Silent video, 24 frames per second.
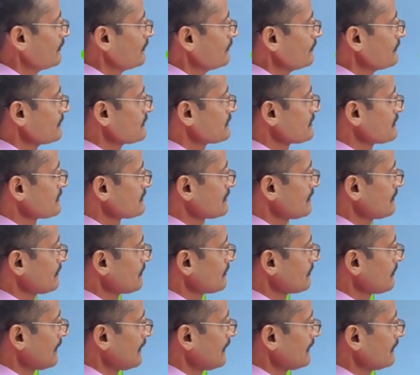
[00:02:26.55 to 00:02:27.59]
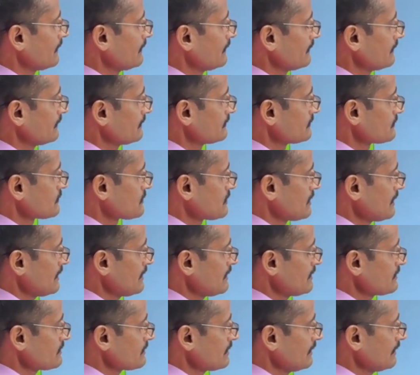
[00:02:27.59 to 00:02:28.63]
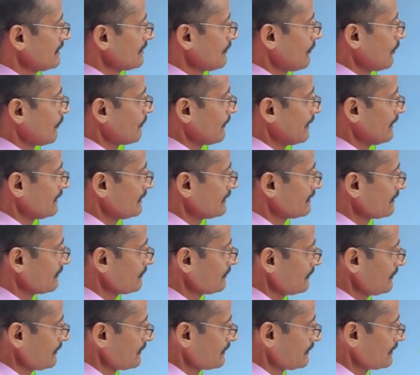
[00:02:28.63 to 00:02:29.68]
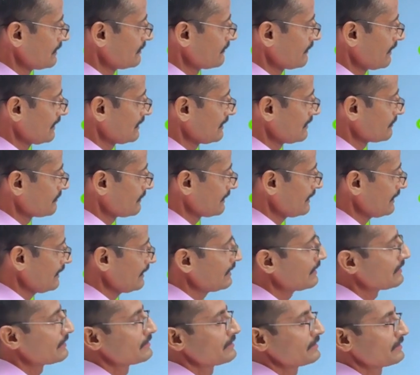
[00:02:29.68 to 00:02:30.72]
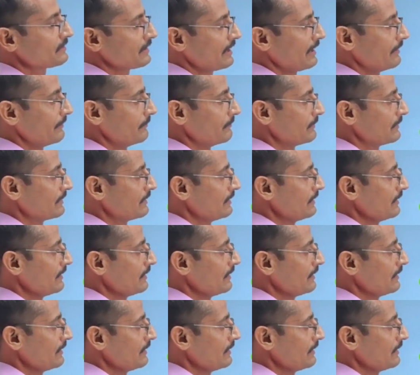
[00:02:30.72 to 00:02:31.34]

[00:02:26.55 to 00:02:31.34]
which is given by change in momentum divided by the time.